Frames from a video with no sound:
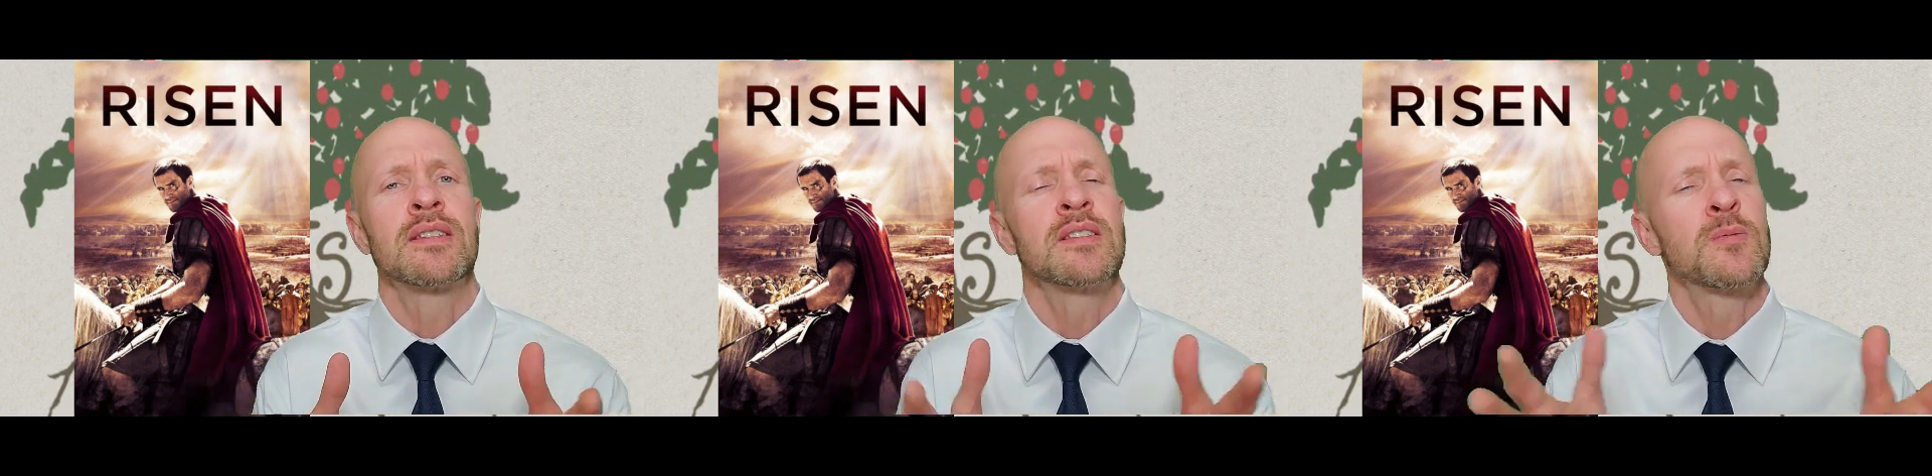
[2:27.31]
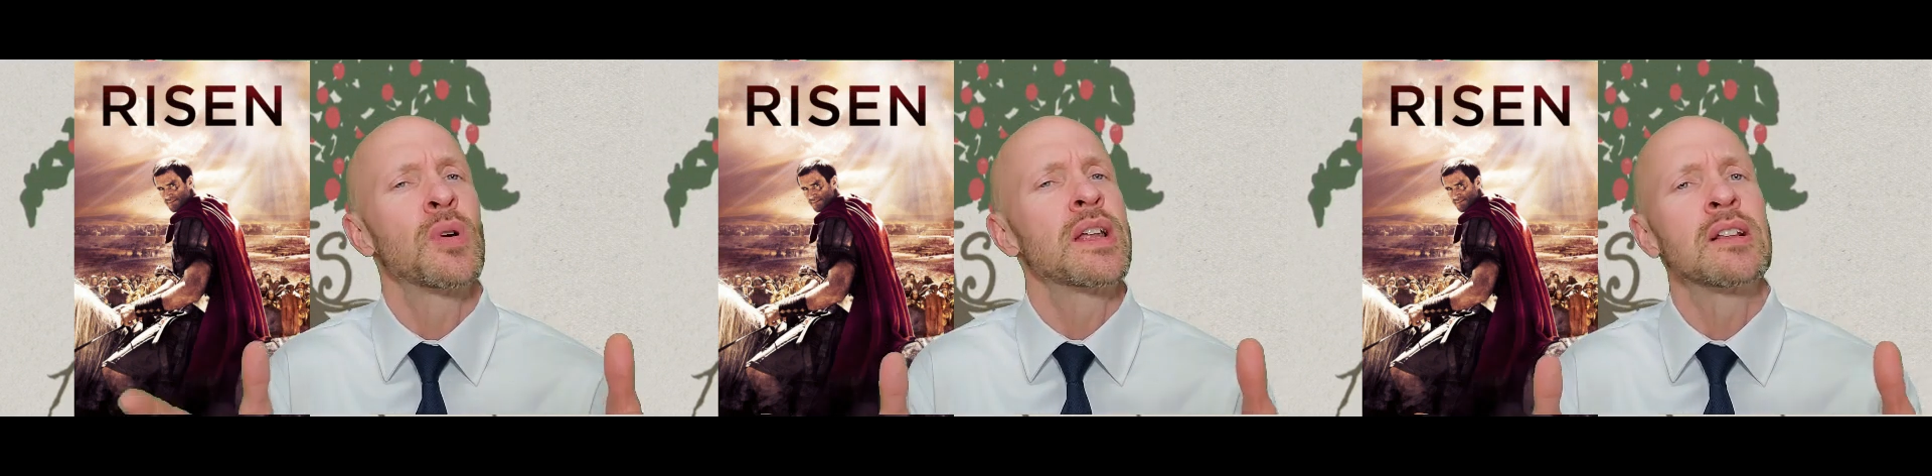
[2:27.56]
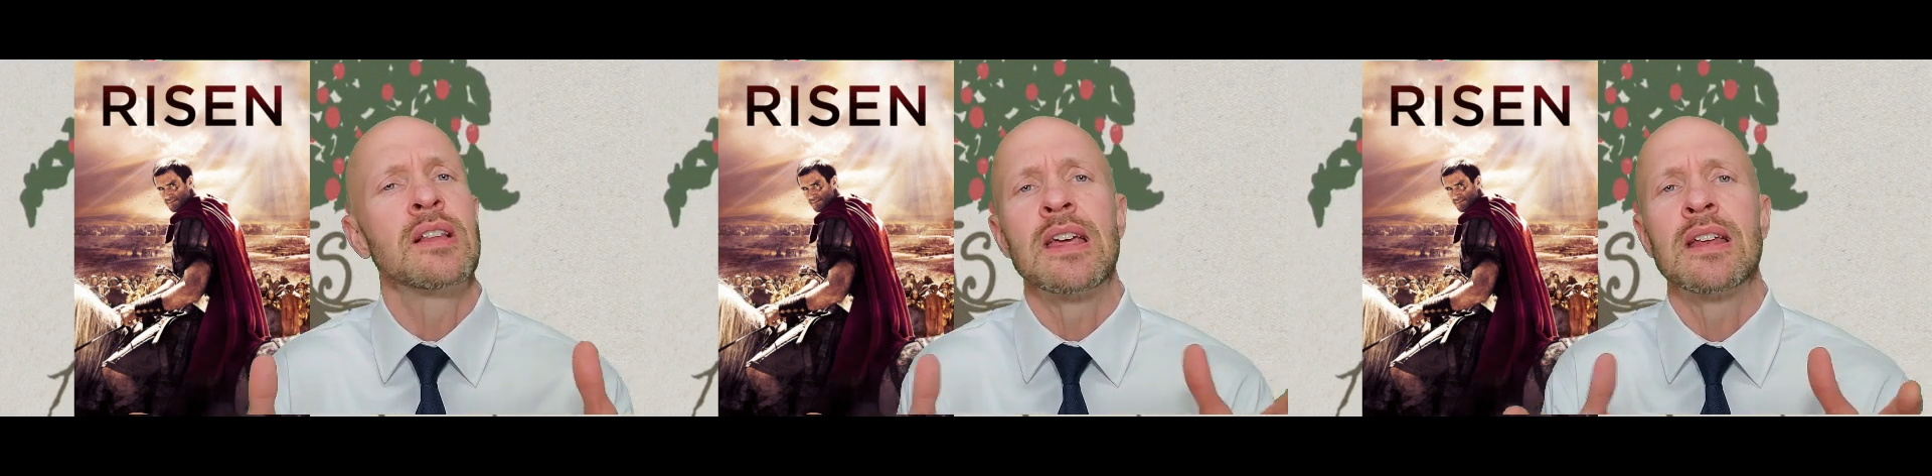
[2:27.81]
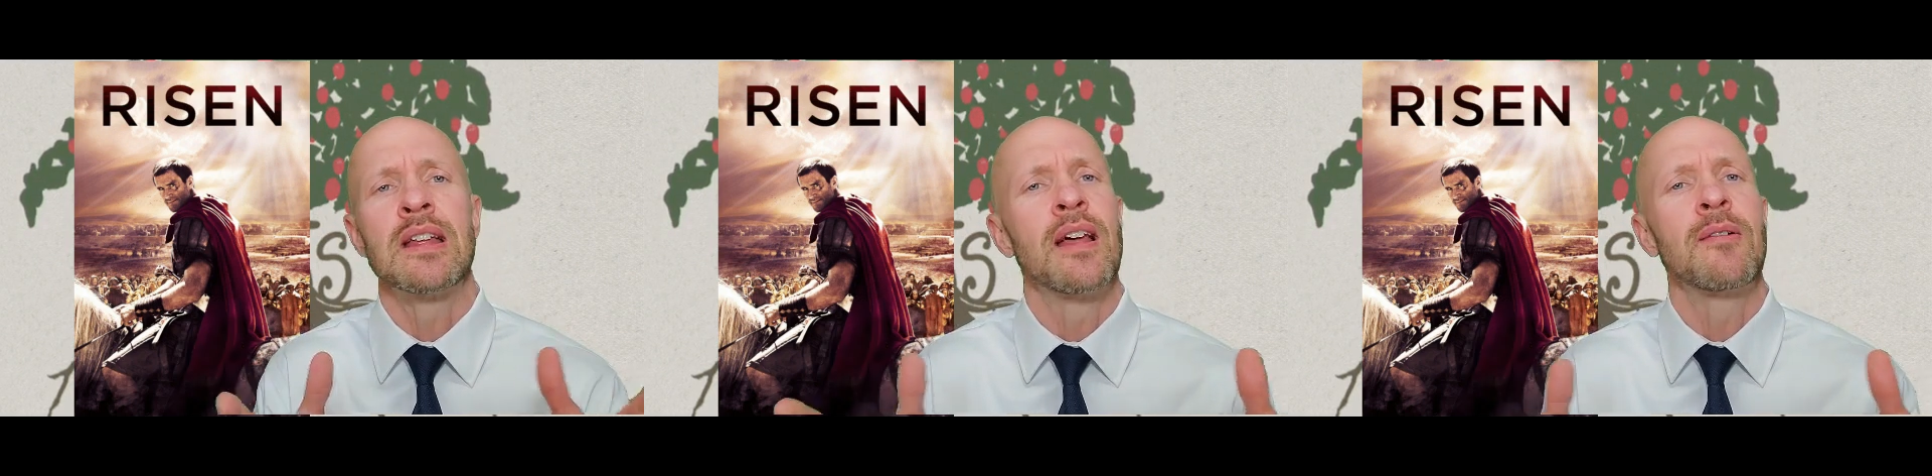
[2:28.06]
It's pretty
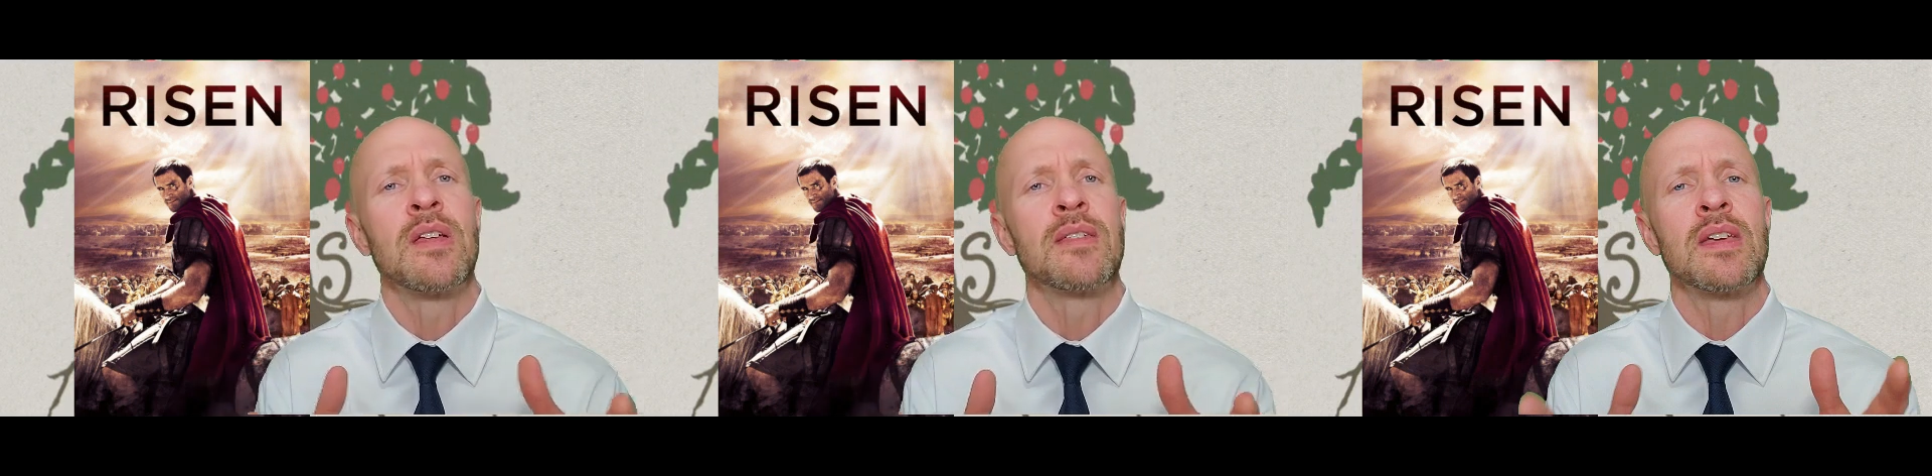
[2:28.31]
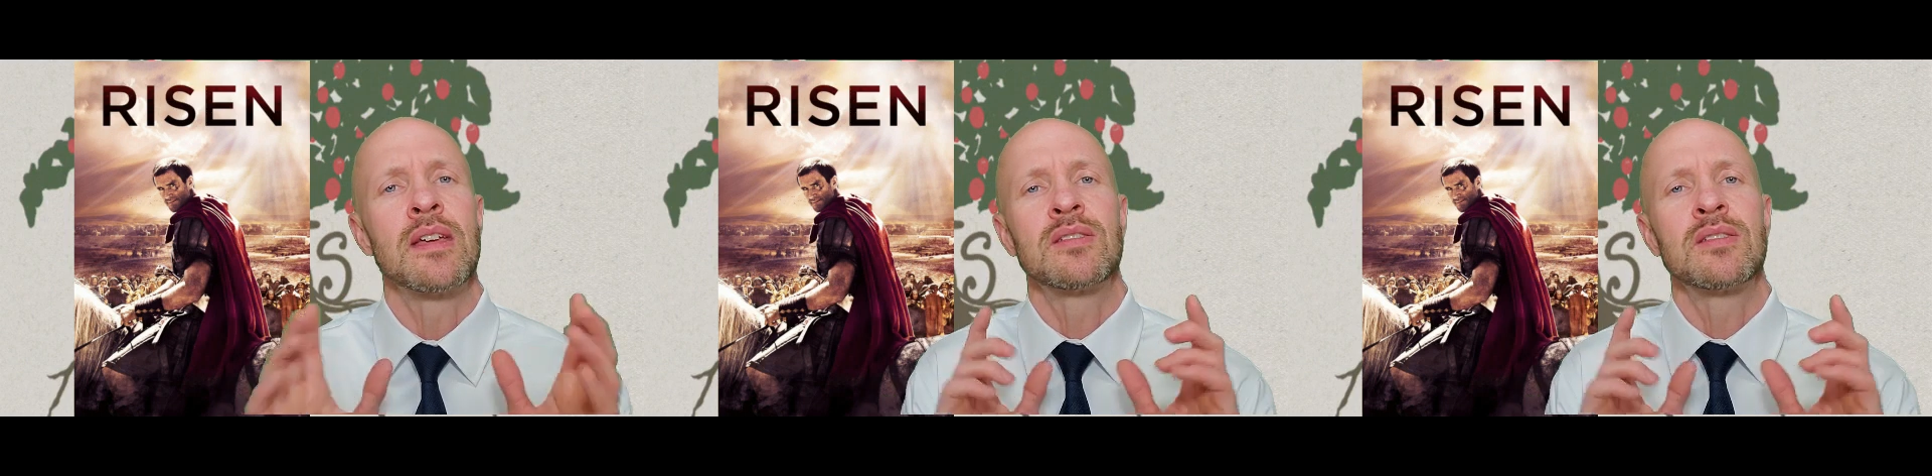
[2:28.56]
clean and everything.